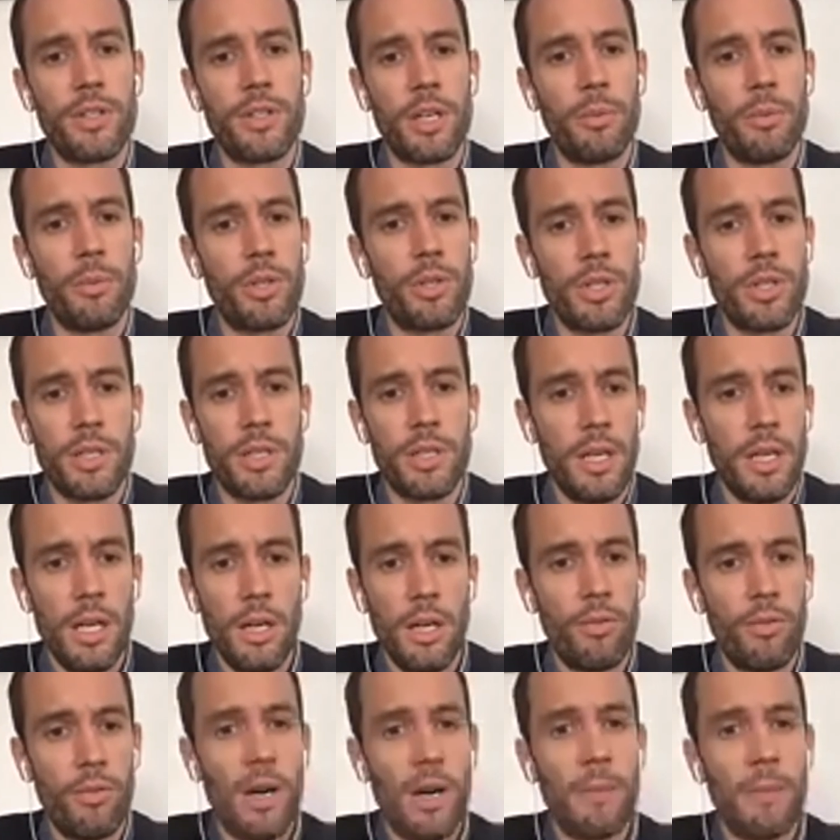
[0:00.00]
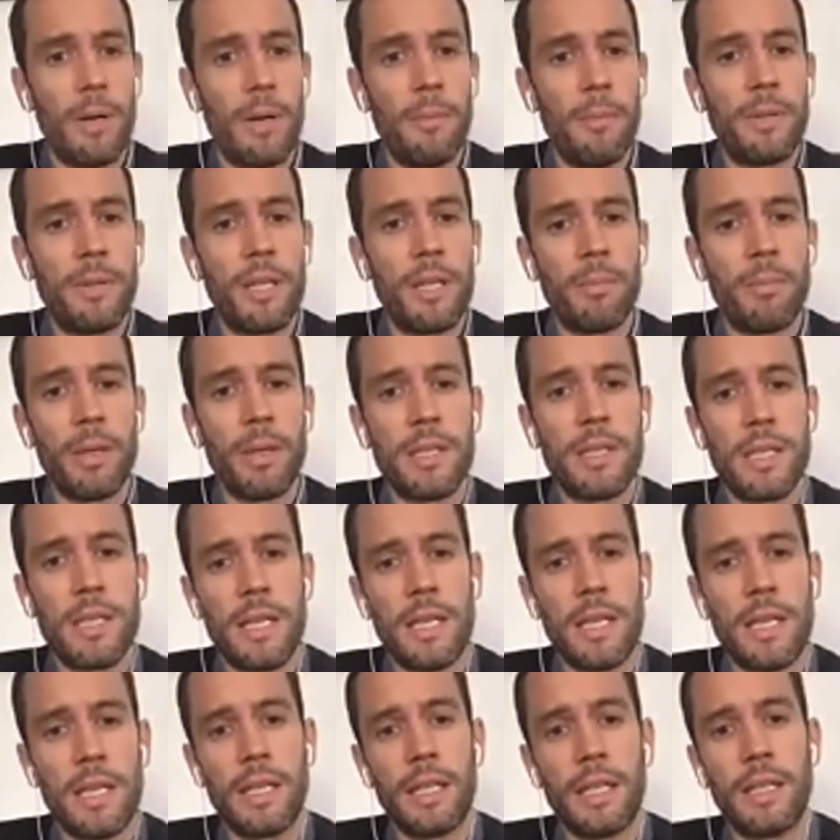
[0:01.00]
I would just wrap up then by
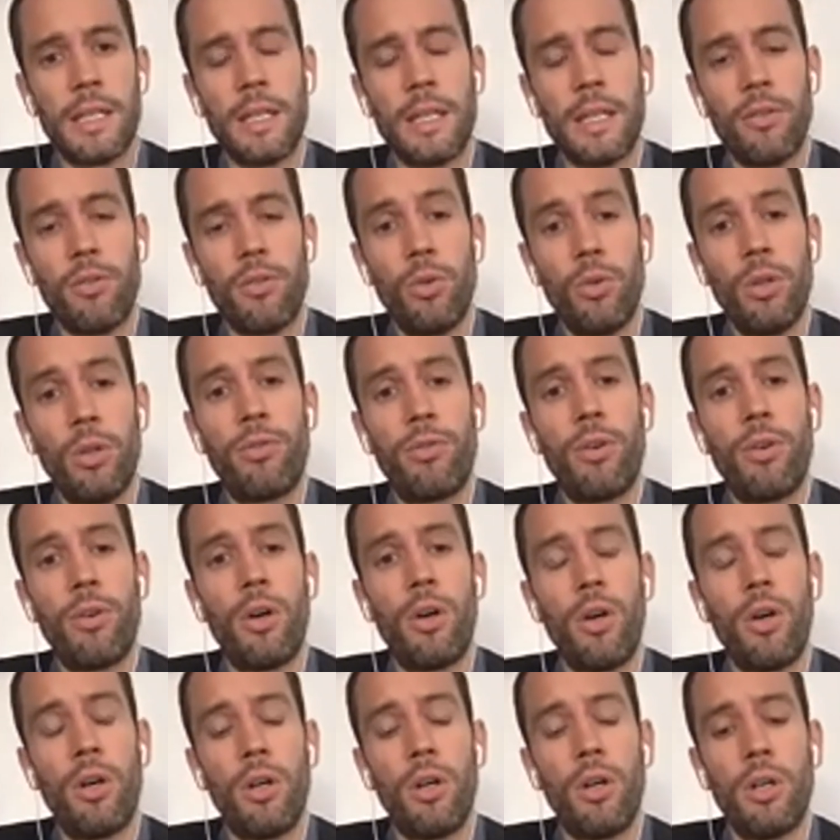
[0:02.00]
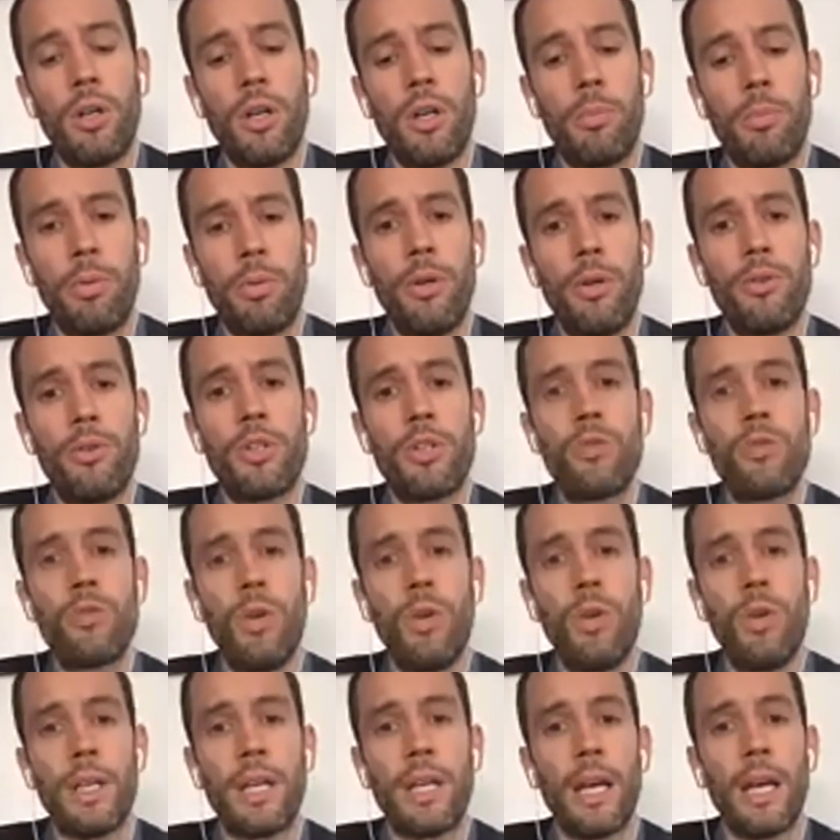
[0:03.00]
saying that rule of law approaches really
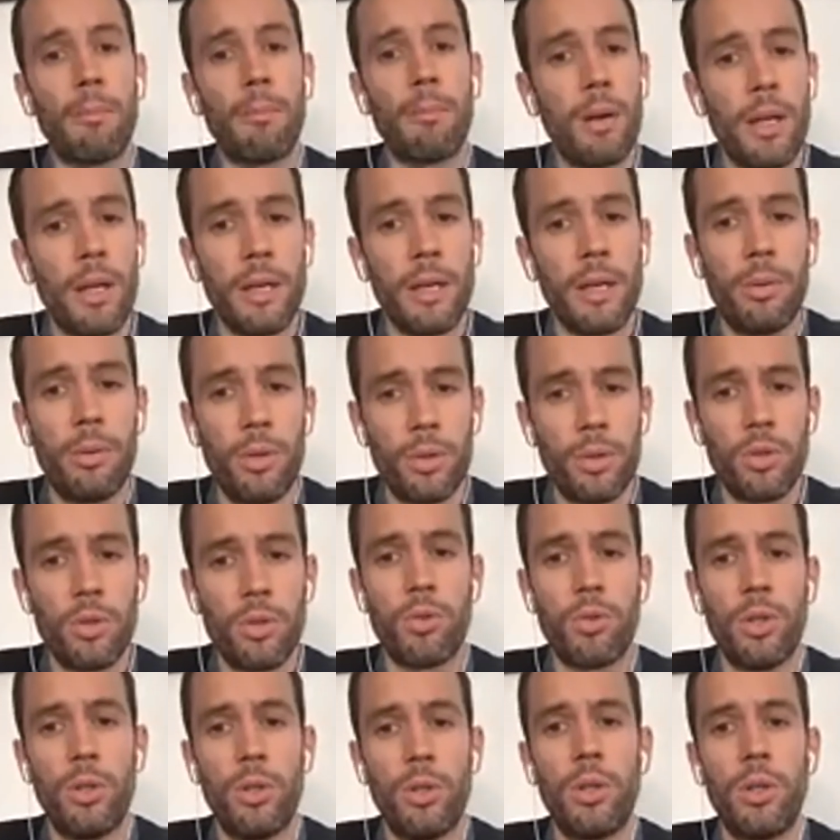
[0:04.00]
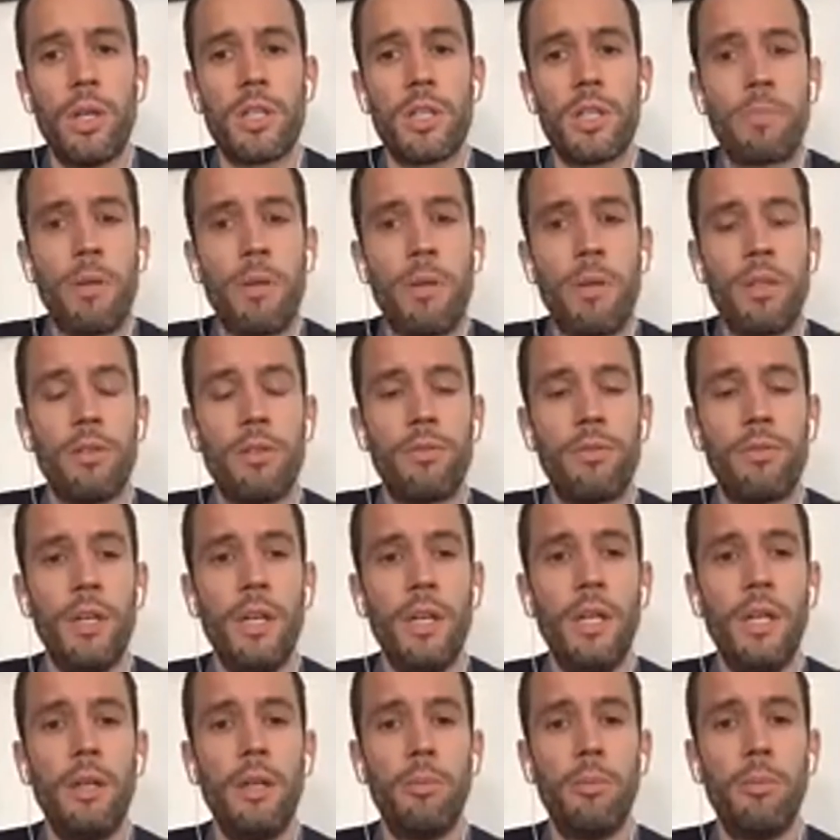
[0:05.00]
can play an important role as part of
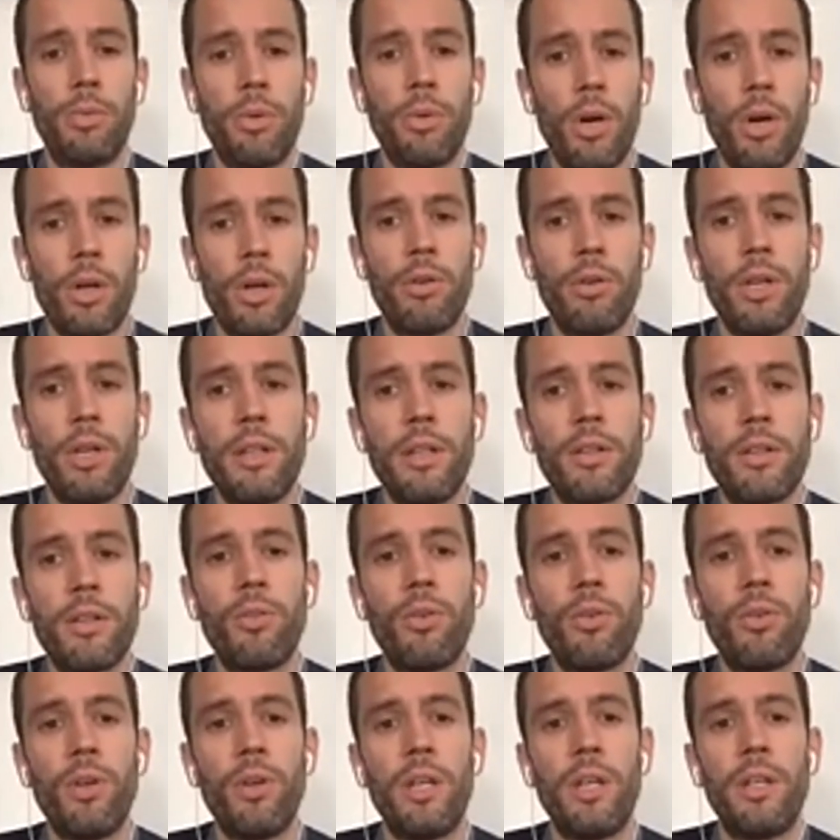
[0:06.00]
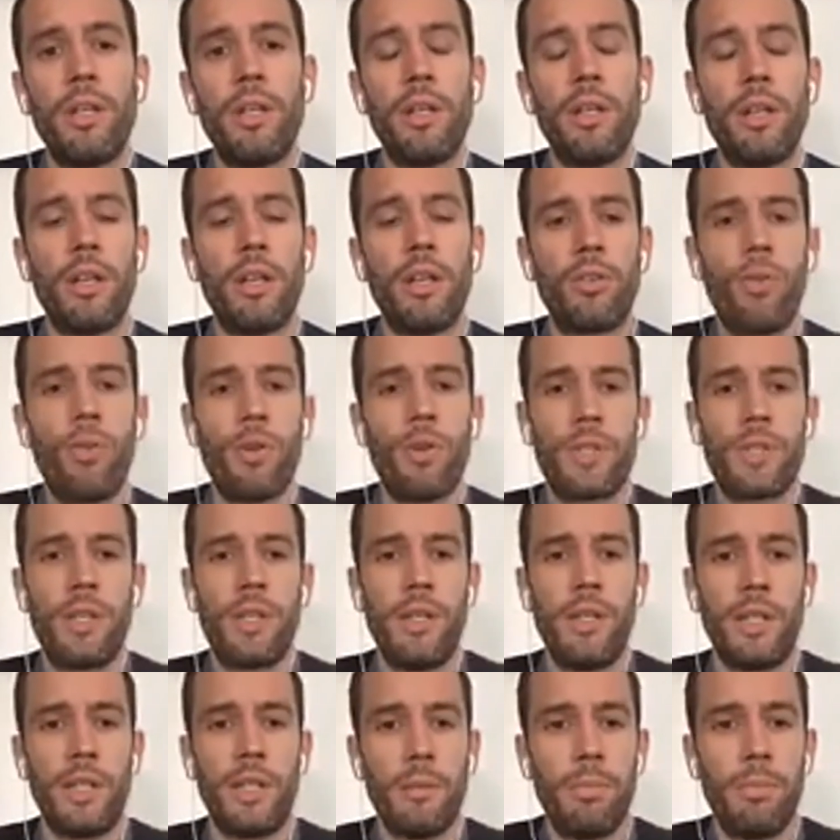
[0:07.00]
broader integrated and
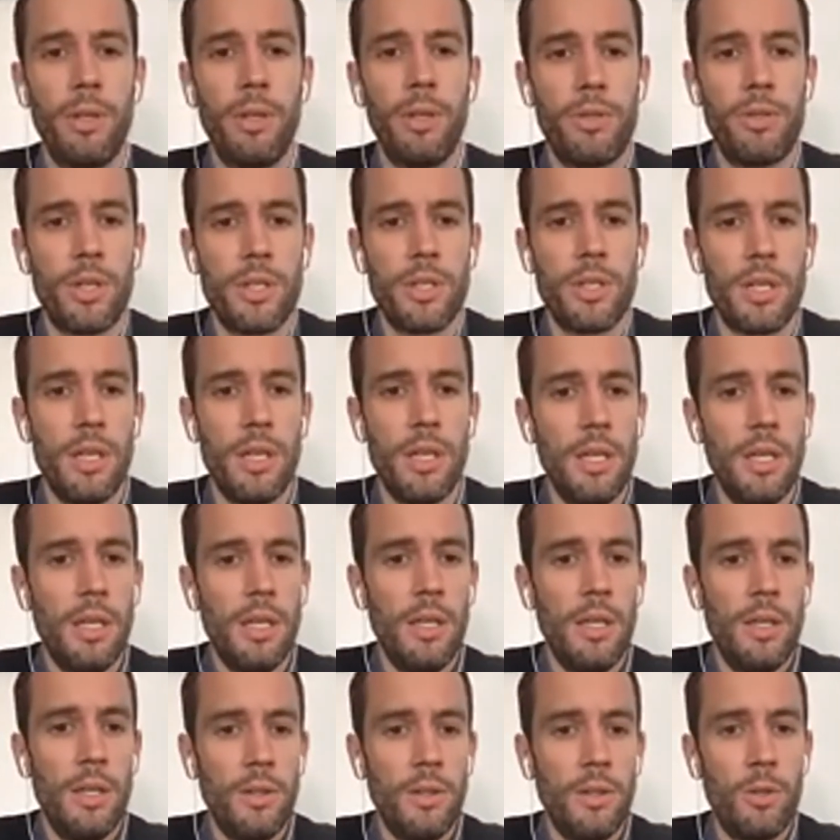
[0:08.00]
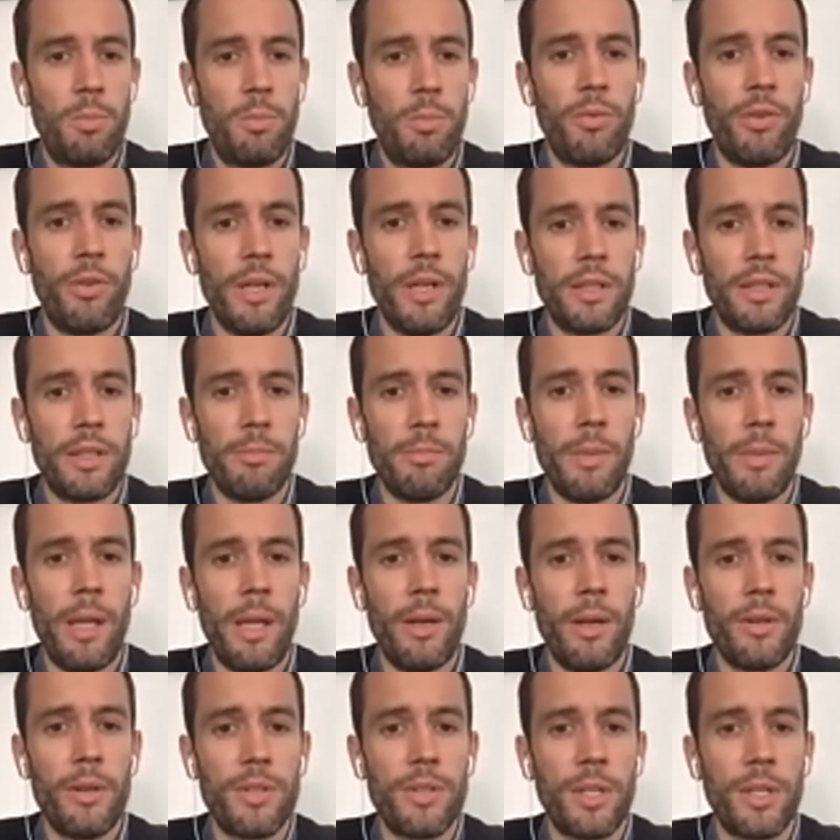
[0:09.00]
cross-cutting approaches to prevent and
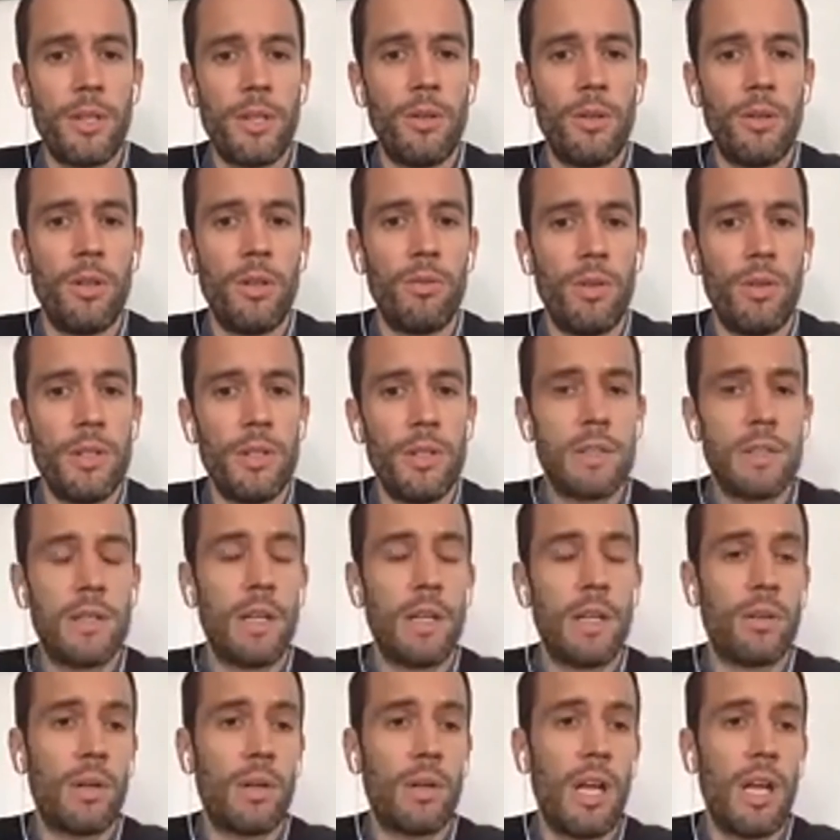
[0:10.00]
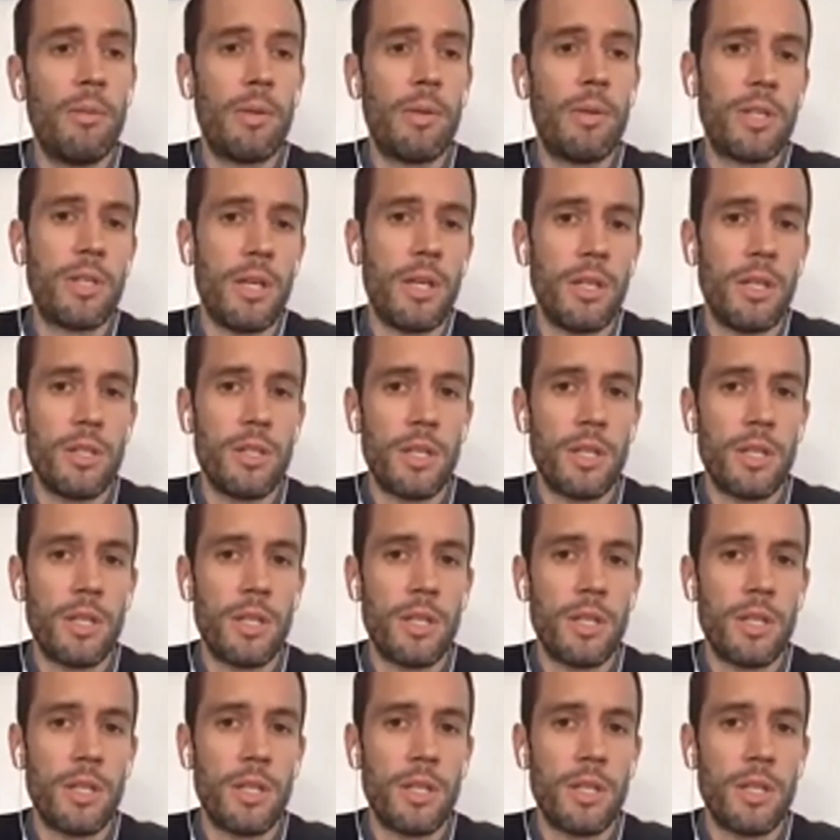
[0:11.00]
manage security risks linked to climate change.